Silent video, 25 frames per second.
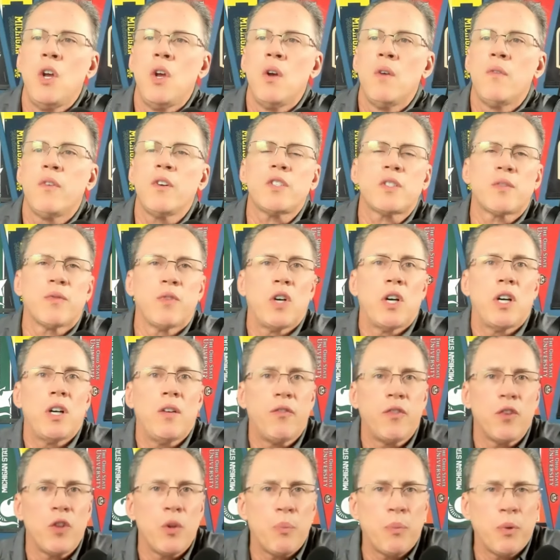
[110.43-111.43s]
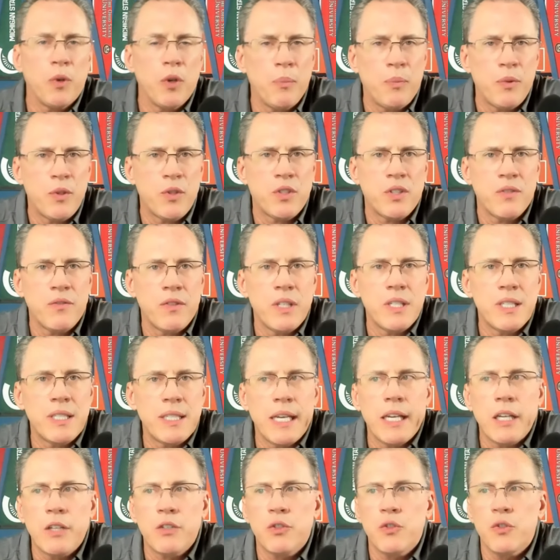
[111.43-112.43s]
First of all, for the purpose of this
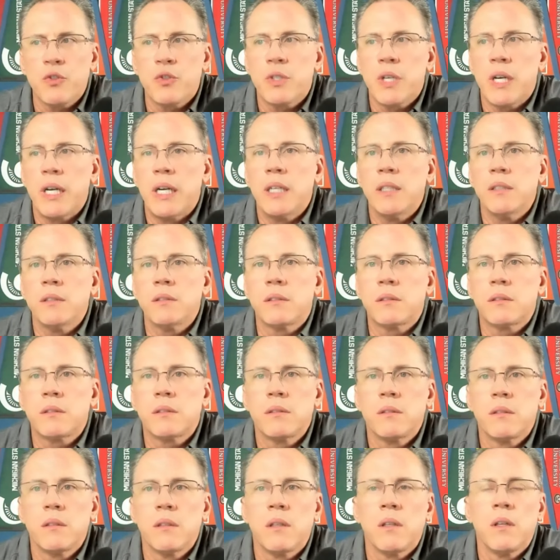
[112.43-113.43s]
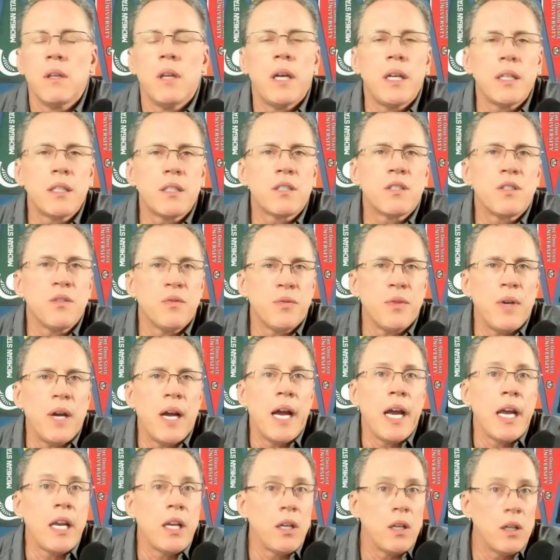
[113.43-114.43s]
exercise, let's
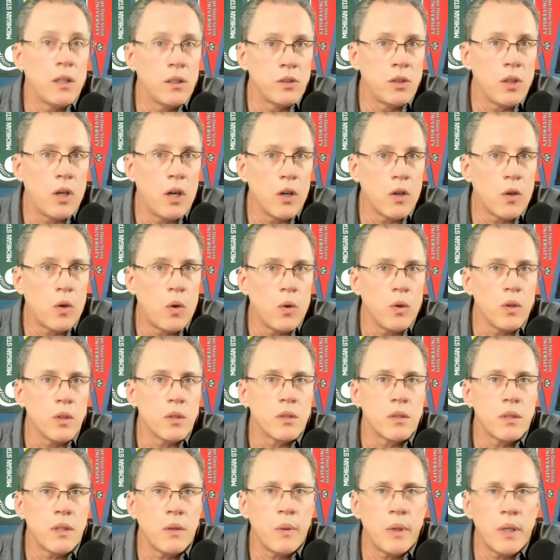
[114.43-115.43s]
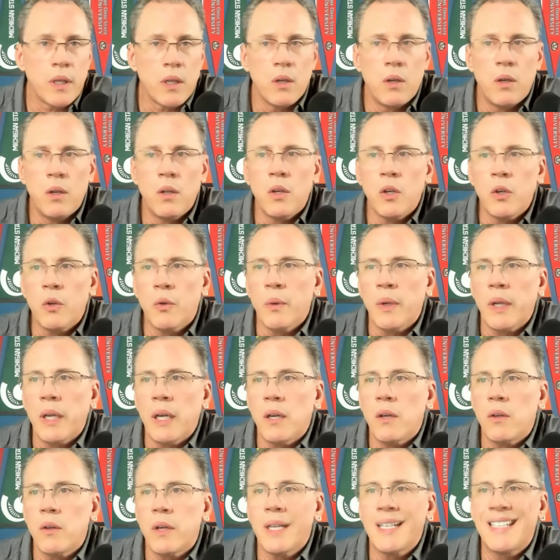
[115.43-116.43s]
define a dark horse that we can all agree
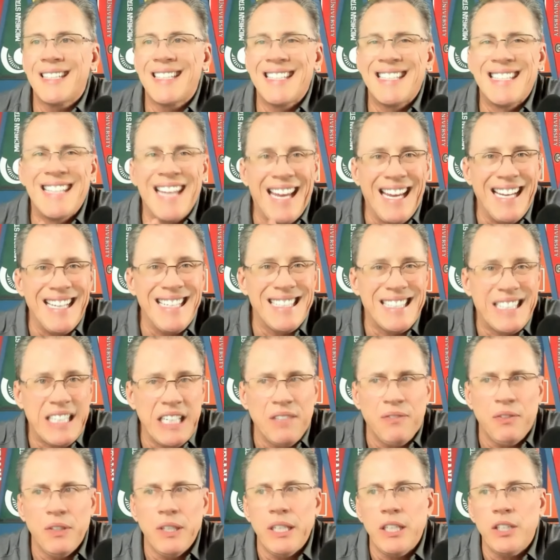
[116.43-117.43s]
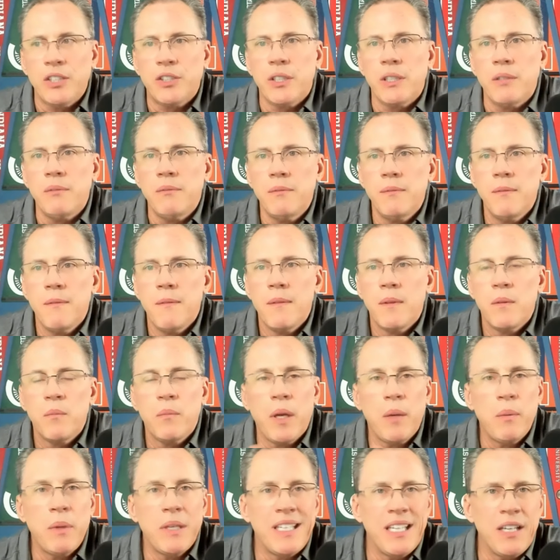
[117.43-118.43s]
on. Okay, today's definition
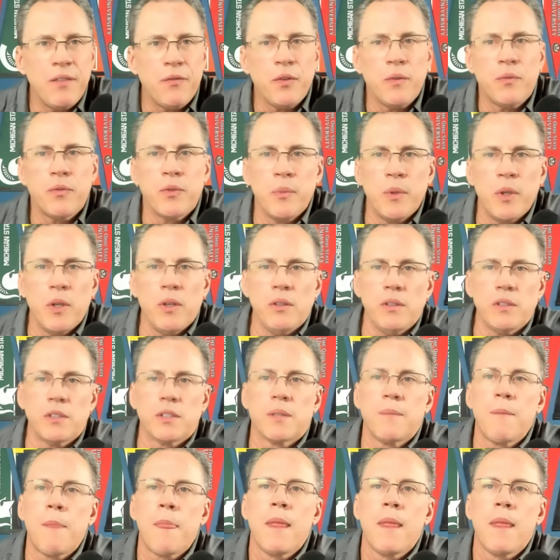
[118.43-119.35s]
maybe different from yours.